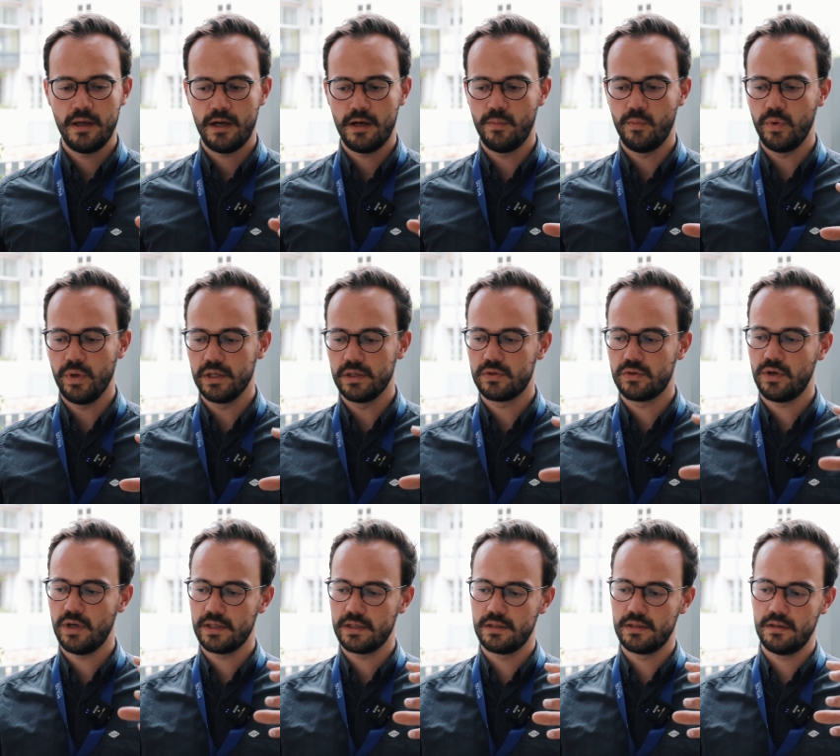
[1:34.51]
And we
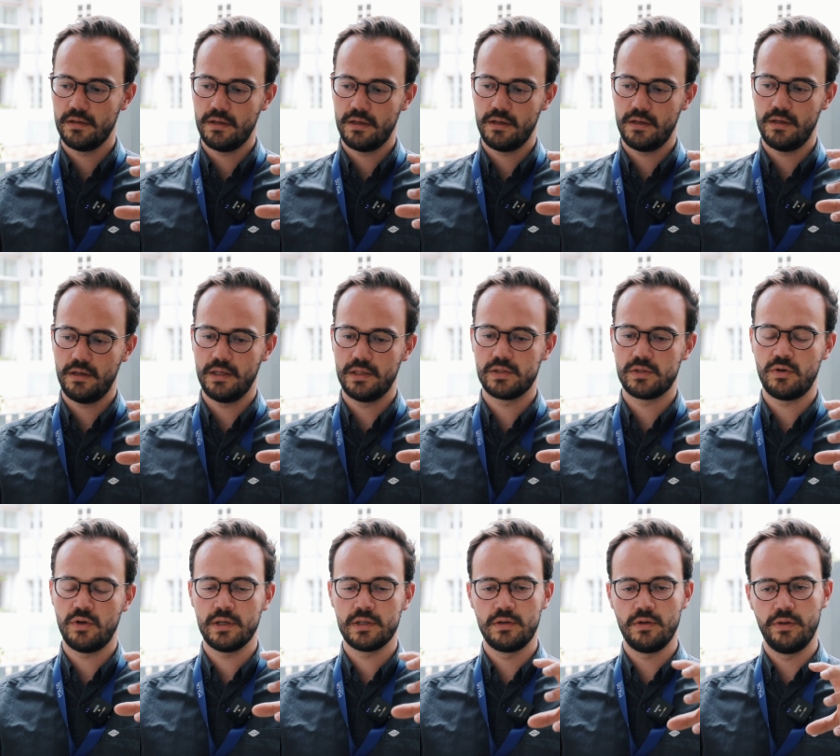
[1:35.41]
attract, uh,
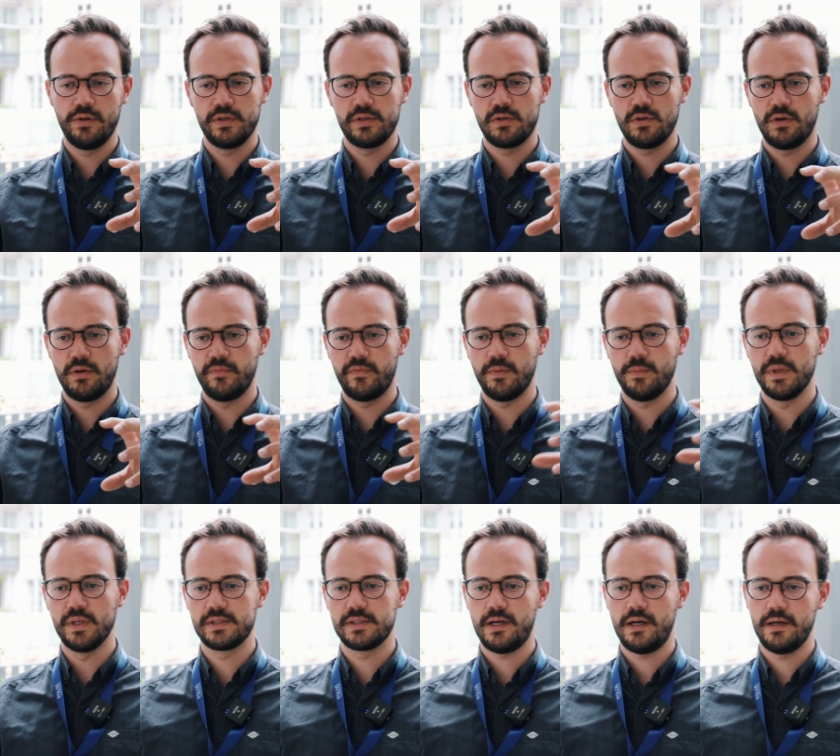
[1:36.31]
extract all the sodium
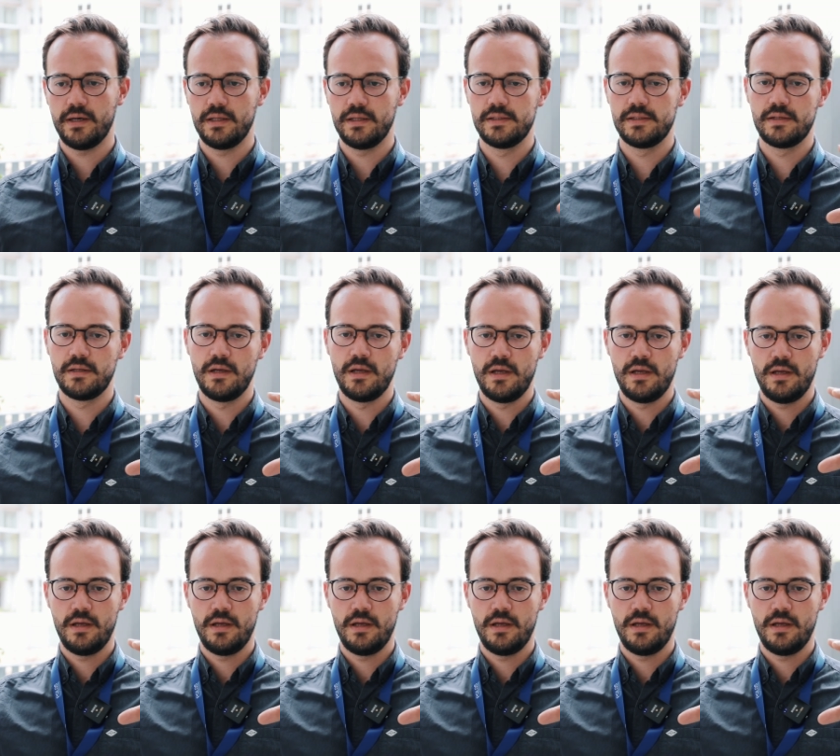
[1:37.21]
from the sides,